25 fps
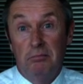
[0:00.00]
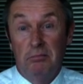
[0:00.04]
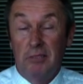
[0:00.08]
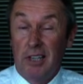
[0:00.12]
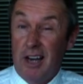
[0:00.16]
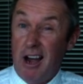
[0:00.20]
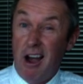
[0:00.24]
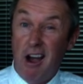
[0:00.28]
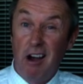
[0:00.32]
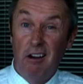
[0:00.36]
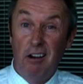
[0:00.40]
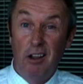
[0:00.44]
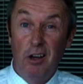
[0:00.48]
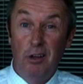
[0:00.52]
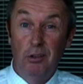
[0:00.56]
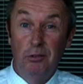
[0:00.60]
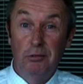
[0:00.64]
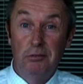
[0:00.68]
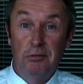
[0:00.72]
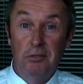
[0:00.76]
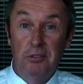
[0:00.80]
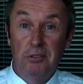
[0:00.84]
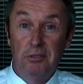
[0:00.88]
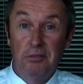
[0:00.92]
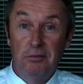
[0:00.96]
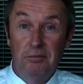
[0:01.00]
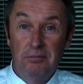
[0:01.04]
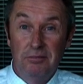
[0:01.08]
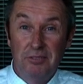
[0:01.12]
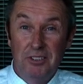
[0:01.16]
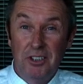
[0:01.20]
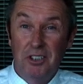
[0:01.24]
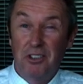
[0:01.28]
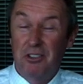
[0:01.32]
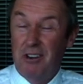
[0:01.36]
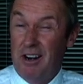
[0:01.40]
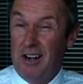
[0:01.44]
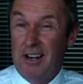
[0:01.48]
car loans,
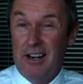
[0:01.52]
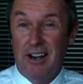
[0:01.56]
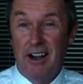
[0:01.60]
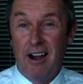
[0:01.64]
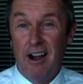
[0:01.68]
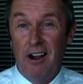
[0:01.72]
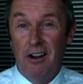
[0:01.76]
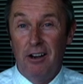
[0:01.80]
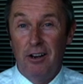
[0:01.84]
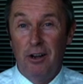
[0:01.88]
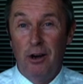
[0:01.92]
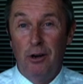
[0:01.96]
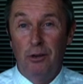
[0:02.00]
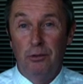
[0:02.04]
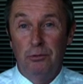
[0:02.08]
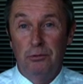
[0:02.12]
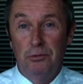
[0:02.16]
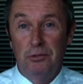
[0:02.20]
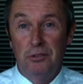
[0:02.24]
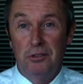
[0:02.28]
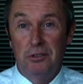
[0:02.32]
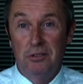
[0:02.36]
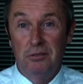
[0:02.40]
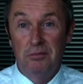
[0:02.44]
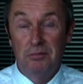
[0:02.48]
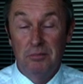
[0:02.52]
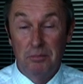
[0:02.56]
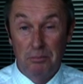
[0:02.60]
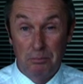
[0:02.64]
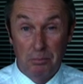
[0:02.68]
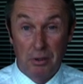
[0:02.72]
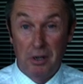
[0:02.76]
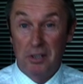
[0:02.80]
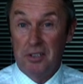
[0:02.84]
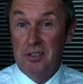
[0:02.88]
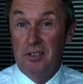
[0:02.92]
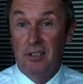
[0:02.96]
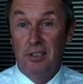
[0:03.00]
credit card loans,
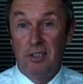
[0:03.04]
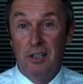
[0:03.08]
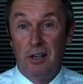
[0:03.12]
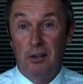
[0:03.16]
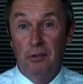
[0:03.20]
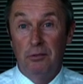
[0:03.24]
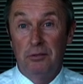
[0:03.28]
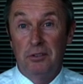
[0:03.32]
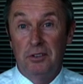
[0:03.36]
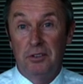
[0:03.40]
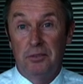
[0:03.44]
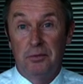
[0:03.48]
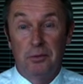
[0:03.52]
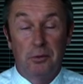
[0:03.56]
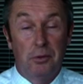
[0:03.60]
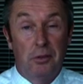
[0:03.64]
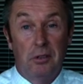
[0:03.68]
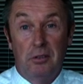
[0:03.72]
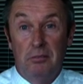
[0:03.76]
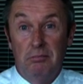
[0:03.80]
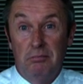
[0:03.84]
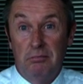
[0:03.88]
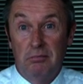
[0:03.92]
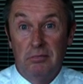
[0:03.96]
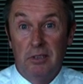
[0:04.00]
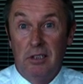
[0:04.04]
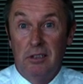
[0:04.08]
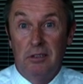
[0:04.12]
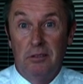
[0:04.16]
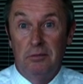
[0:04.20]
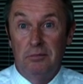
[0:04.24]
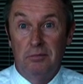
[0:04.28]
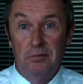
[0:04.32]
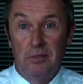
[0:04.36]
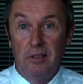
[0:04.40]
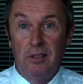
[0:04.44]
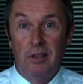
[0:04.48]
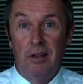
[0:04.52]
personal loans for
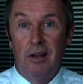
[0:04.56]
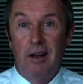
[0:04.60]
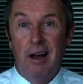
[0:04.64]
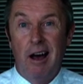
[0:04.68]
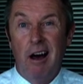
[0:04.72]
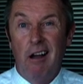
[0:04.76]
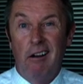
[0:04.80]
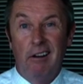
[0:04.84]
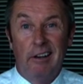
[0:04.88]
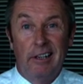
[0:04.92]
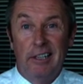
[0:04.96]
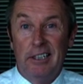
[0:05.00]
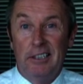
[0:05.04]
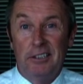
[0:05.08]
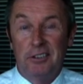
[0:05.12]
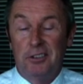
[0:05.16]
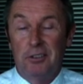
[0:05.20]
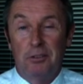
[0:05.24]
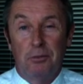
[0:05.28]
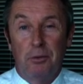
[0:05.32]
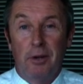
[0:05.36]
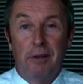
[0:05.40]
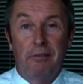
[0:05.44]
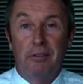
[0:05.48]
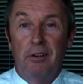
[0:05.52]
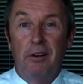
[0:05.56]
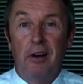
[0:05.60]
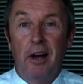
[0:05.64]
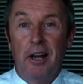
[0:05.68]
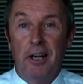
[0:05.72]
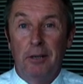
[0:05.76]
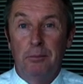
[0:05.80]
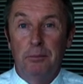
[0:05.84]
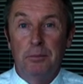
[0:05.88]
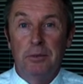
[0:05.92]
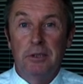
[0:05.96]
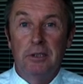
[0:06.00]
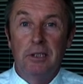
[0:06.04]
holidays or whatever
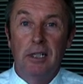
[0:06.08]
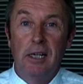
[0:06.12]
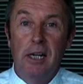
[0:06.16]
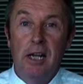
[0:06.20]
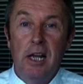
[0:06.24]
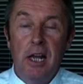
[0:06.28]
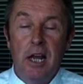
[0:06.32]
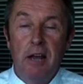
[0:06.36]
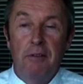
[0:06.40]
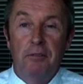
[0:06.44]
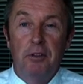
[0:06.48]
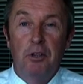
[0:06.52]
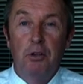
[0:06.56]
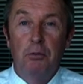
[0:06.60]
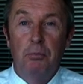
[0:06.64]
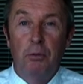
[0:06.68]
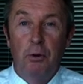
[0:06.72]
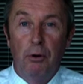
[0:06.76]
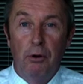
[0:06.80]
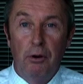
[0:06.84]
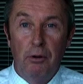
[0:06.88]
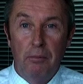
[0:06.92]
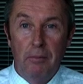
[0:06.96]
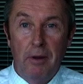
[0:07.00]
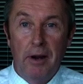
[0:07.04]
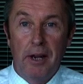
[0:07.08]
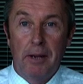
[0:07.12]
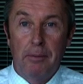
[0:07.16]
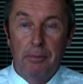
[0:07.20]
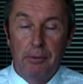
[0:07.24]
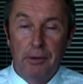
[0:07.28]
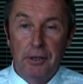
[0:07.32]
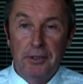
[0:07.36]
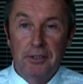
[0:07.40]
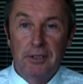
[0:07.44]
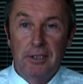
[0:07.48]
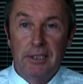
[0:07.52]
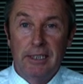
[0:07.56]
items. If you borrow money
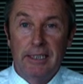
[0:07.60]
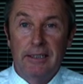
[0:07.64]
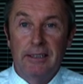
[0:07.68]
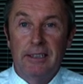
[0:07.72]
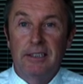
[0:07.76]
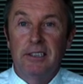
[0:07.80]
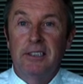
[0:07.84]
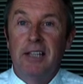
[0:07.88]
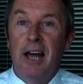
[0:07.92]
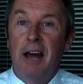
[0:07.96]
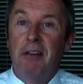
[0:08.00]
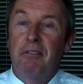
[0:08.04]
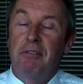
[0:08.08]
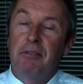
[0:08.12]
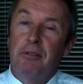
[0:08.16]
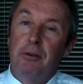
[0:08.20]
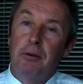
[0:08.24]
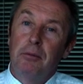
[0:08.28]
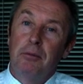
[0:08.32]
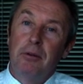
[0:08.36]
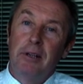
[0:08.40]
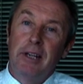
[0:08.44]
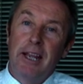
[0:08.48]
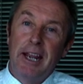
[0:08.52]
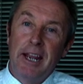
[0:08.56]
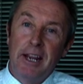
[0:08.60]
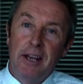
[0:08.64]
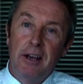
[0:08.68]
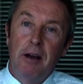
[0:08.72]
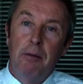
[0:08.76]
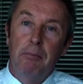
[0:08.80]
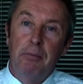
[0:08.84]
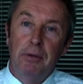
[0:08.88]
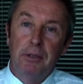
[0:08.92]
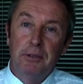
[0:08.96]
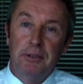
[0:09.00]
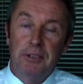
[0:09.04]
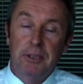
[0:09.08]
personally that's not for
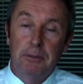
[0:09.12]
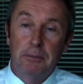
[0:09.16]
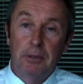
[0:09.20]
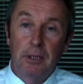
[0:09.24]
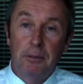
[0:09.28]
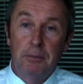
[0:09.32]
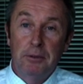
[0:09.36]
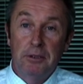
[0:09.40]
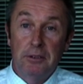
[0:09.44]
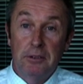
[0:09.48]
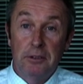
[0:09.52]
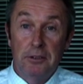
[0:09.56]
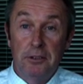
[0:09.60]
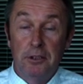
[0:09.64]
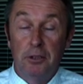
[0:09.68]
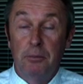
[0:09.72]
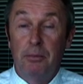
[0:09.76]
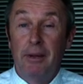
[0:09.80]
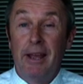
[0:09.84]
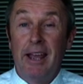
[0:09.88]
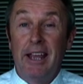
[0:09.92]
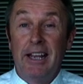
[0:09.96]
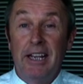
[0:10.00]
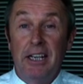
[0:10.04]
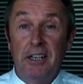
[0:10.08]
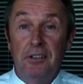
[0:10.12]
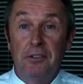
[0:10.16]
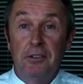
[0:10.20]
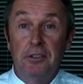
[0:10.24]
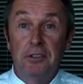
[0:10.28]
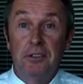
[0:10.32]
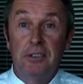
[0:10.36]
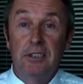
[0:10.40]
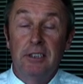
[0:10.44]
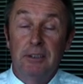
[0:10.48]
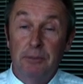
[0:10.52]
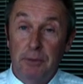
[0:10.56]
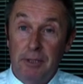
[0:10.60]
income producing purposes, you're paying
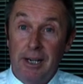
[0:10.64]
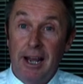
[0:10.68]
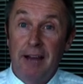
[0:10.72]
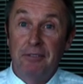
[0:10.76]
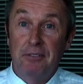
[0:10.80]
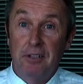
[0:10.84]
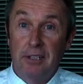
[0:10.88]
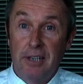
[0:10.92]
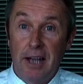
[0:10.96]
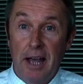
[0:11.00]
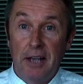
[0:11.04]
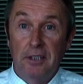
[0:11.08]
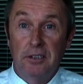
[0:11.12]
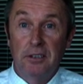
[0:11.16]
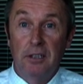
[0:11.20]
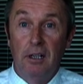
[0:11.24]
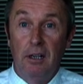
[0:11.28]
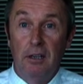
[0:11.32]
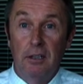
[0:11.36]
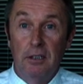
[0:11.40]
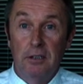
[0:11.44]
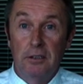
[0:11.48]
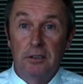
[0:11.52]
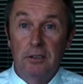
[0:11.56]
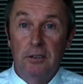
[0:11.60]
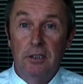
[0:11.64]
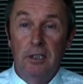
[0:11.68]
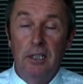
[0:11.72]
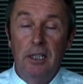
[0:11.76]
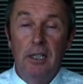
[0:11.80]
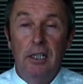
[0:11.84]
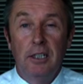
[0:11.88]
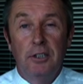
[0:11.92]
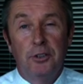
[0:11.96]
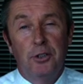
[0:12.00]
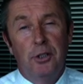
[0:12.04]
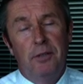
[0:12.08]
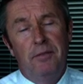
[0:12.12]
interest with after-tax dollars.
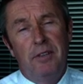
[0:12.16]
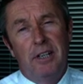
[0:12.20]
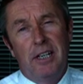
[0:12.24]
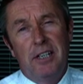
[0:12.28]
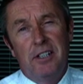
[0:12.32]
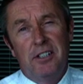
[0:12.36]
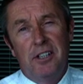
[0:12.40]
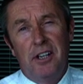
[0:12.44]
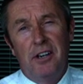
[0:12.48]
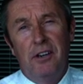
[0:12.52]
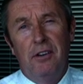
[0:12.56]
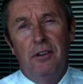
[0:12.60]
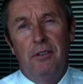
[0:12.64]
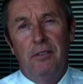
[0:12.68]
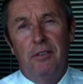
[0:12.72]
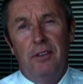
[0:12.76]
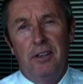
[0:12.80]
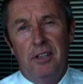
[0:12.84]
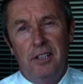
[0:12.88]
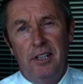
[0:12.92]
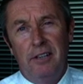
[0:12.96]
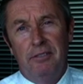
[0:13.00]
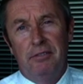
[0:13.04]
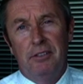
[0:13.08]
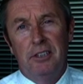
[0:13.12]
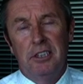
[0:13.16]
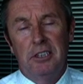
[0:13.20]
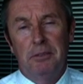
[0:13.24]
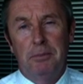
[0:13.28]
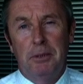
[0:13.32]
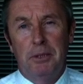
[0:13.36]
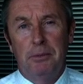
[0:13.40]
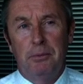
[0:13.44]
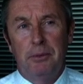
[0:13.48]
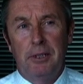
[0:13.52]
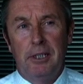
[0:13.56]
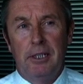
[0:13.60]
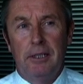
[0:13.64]
So if you consider the difference
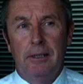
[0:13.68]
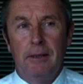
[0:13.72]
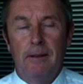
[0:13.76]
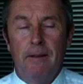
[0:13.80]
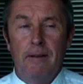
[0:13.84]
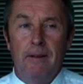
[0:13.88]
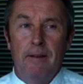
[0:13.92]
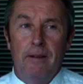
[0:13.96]
between